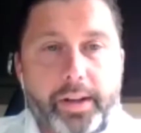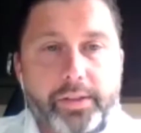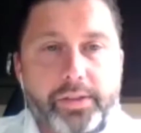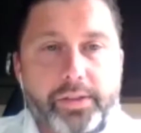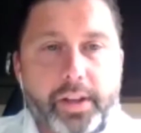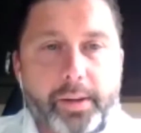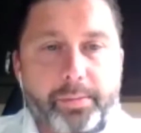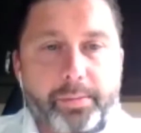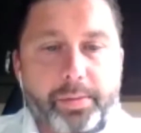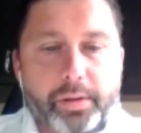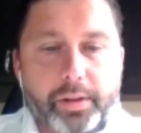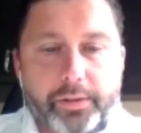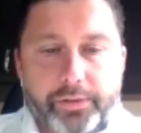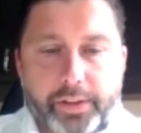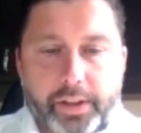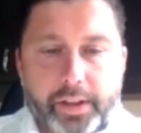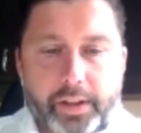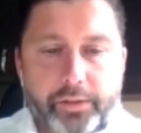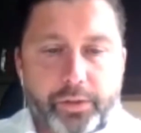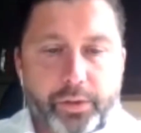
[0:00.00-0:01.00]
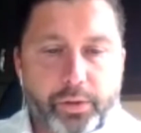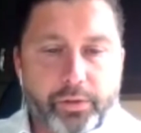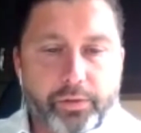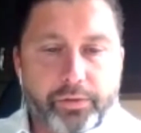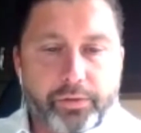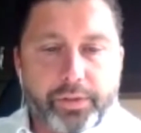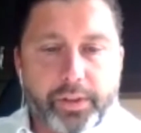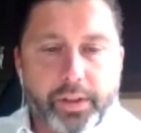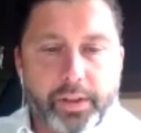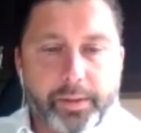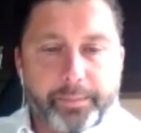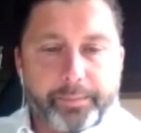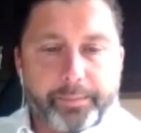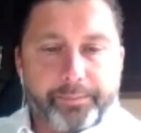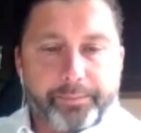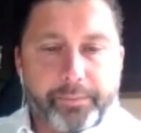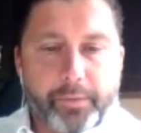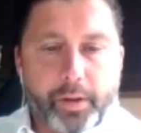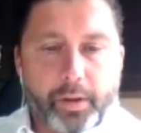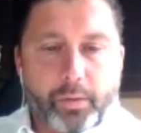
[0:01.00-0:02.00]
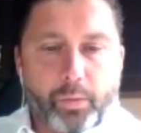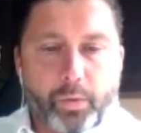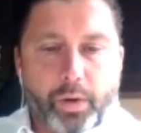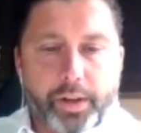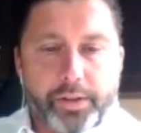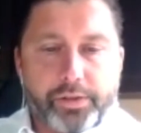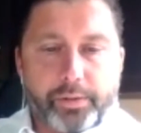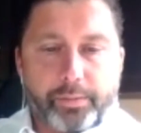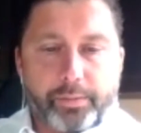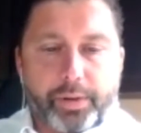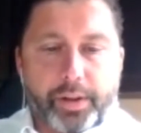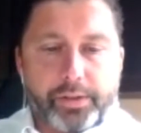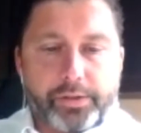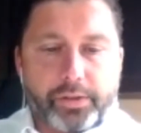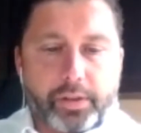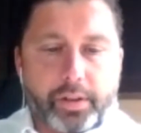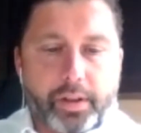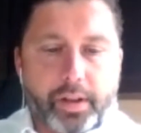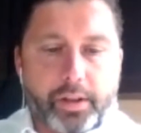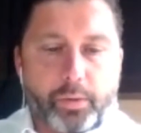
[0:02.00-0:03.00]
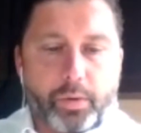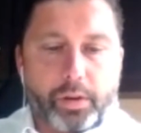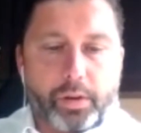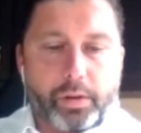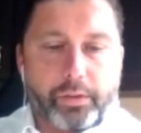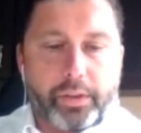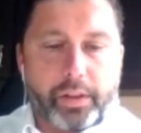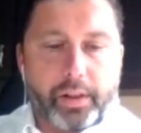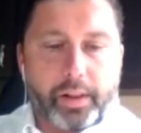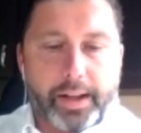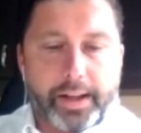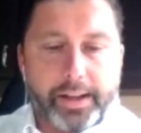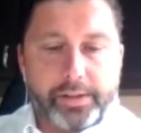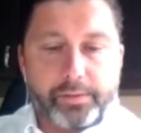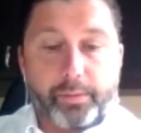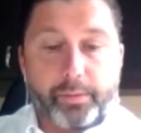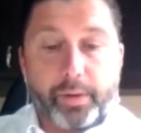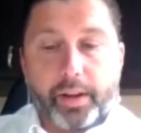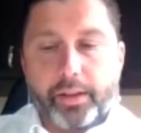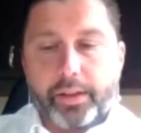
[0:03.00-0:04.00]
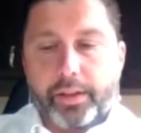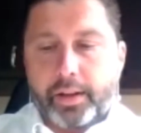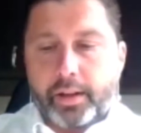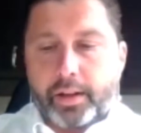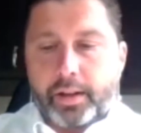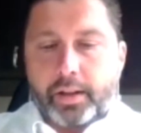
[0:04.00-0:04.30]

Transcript: example. If any of you've watched the press on Honeywell over the last month,